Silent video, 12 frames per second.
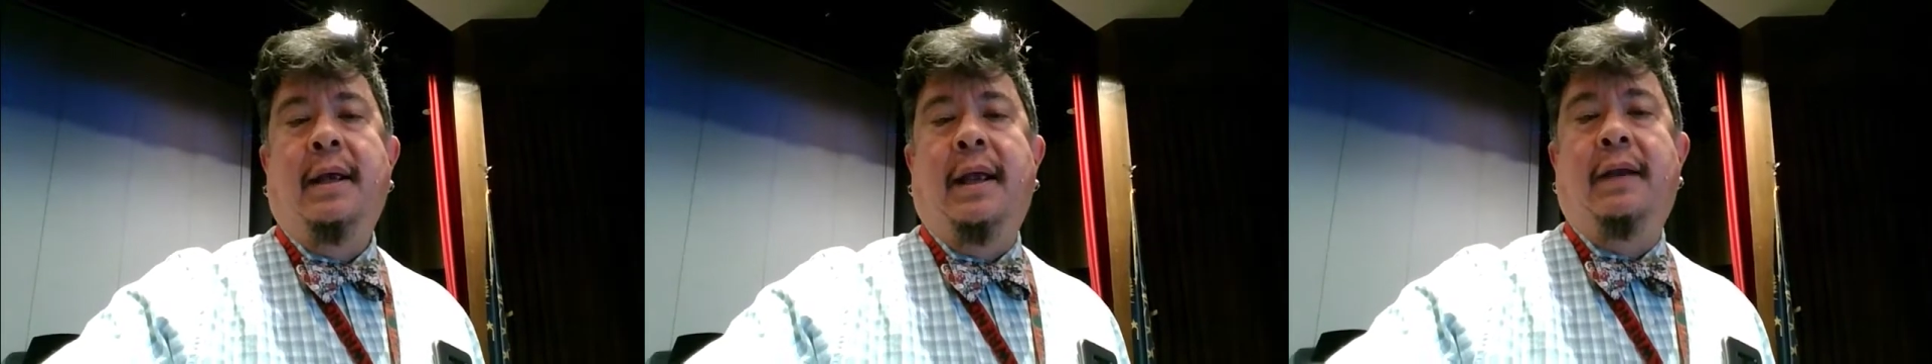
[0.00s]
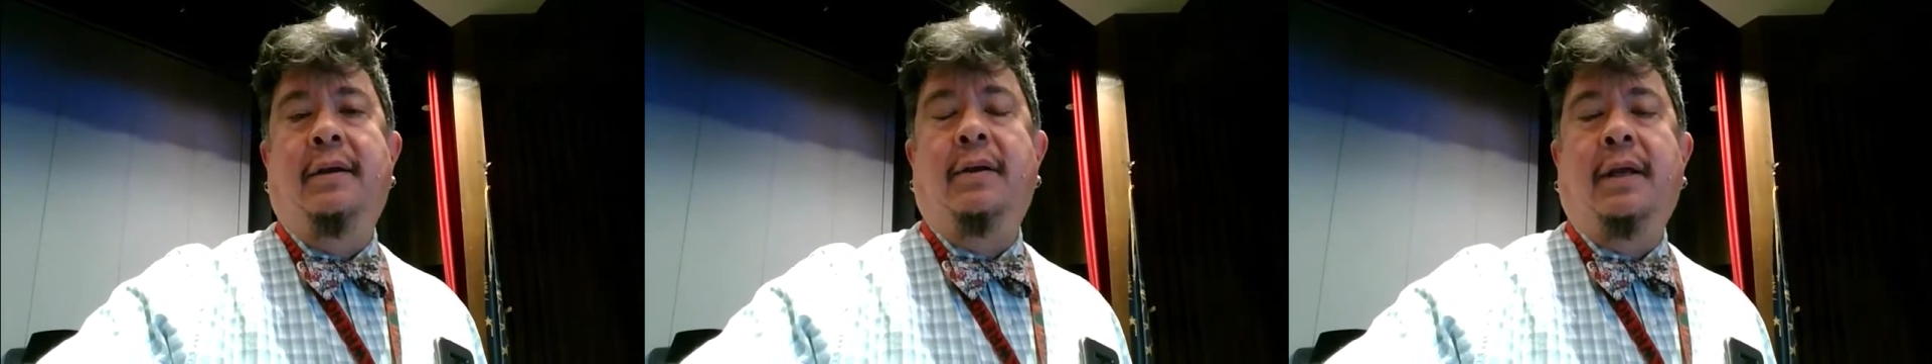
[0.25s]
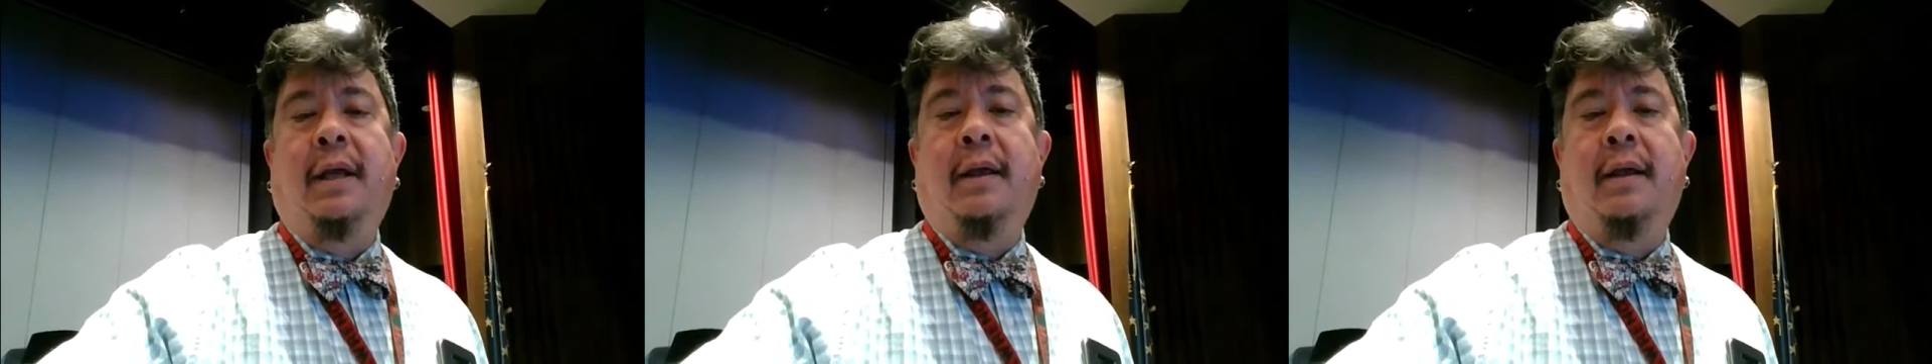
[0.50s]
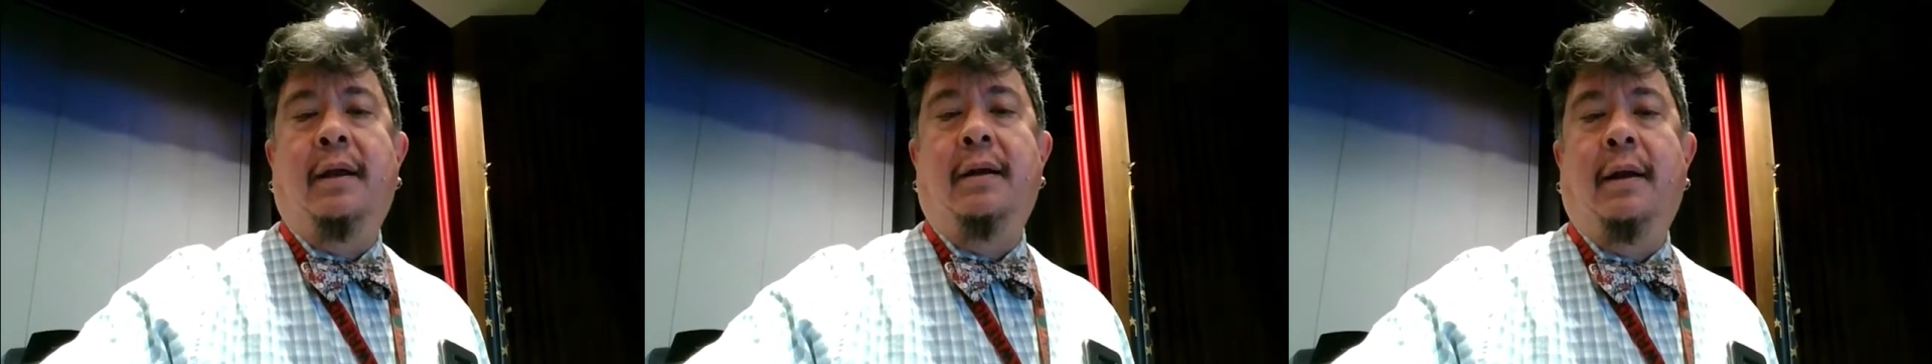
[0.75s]
And
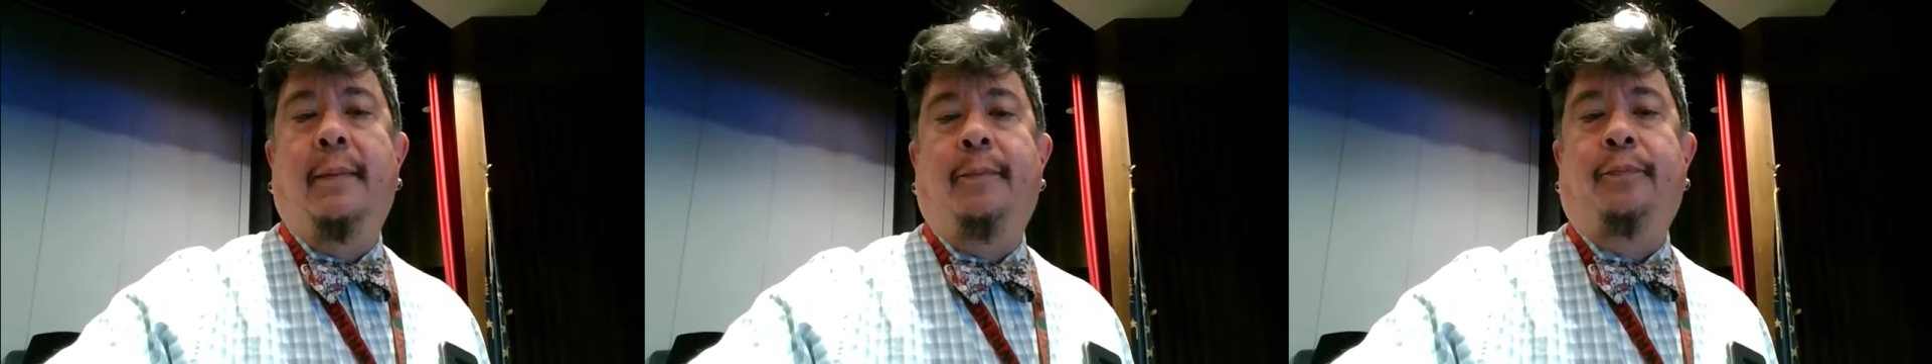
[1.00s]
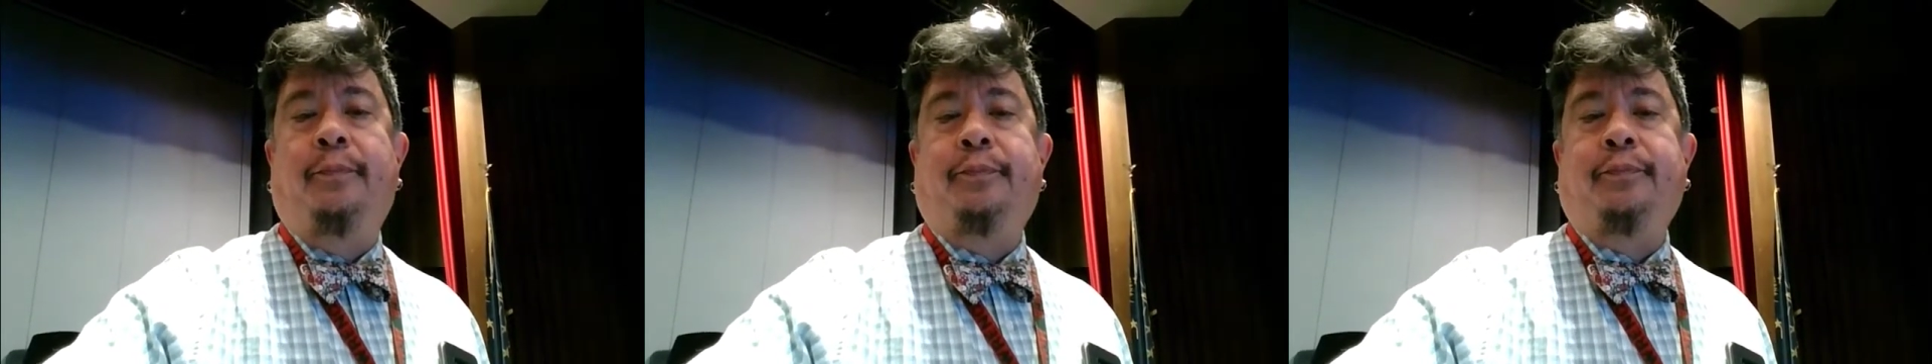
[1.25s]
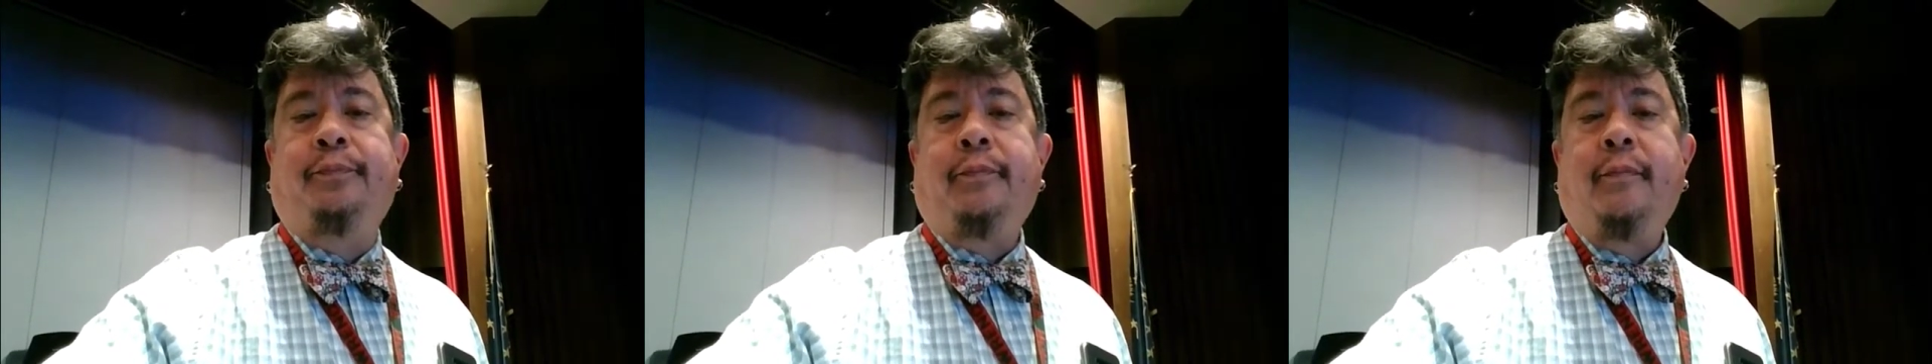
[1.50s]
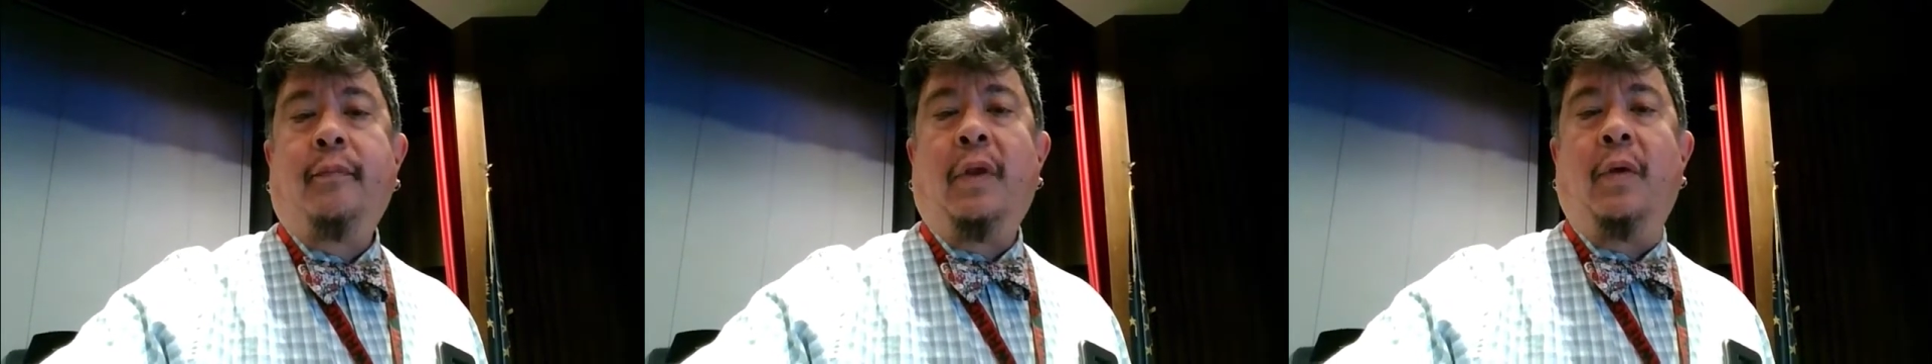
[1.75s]

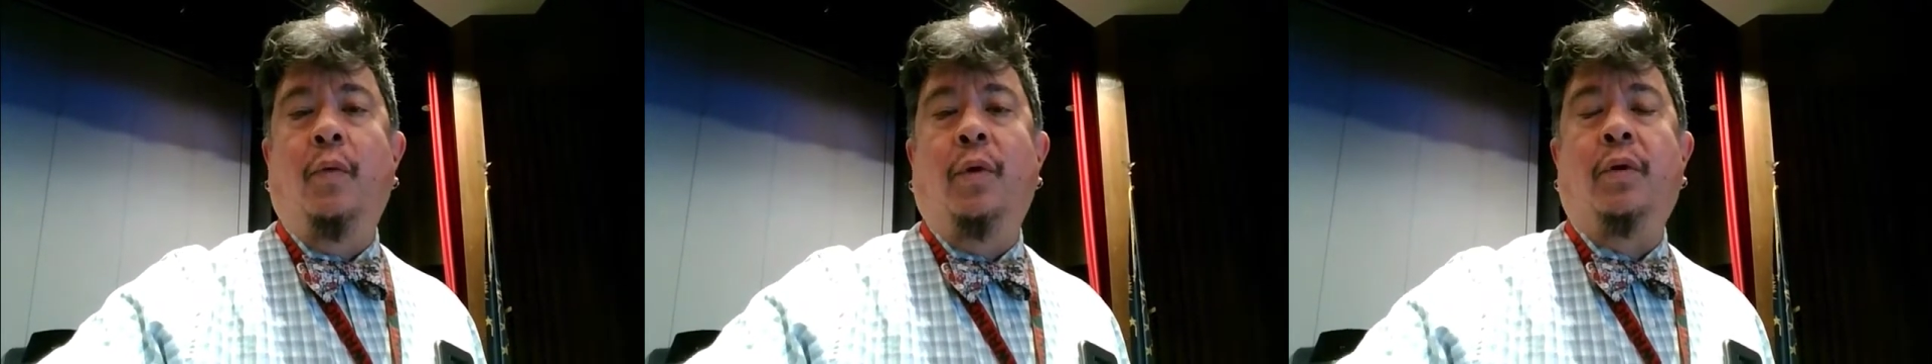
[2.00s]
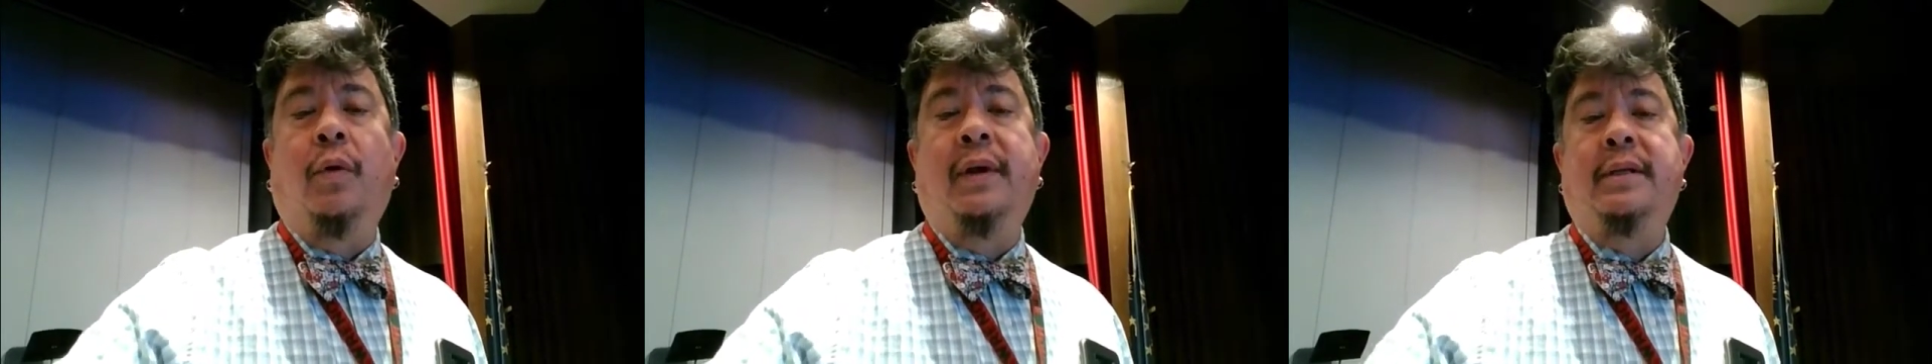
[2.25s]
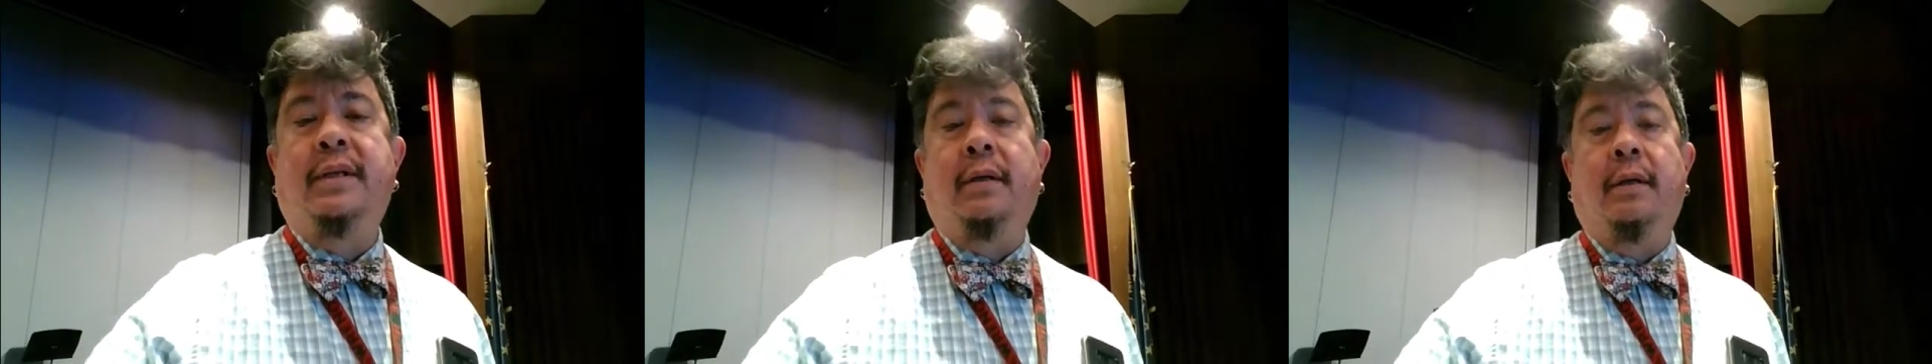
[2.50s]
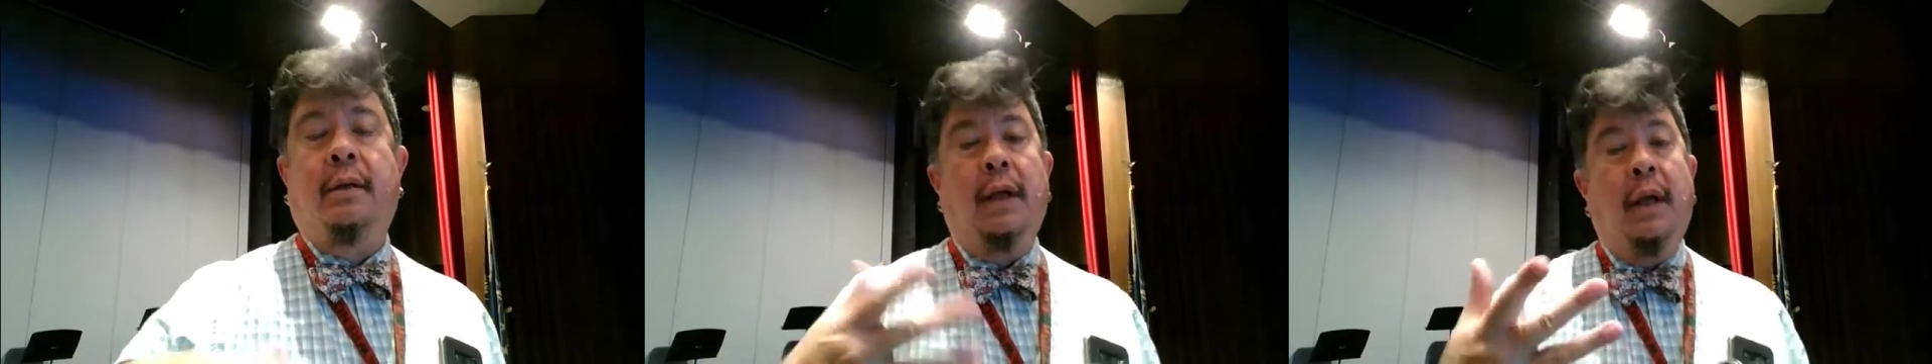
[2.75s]
we're going
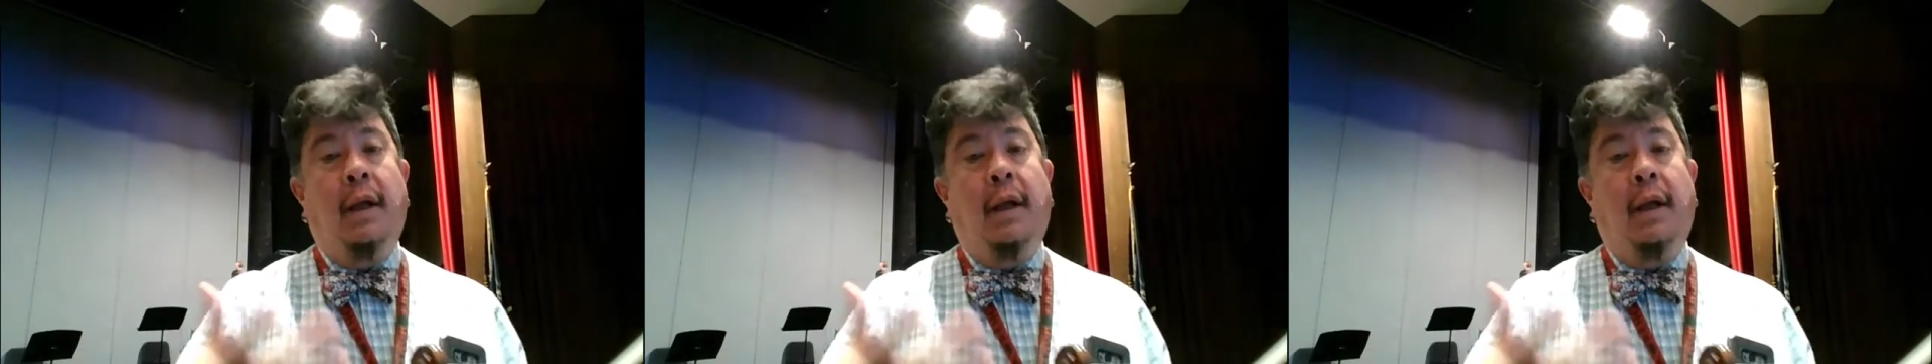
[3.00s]
to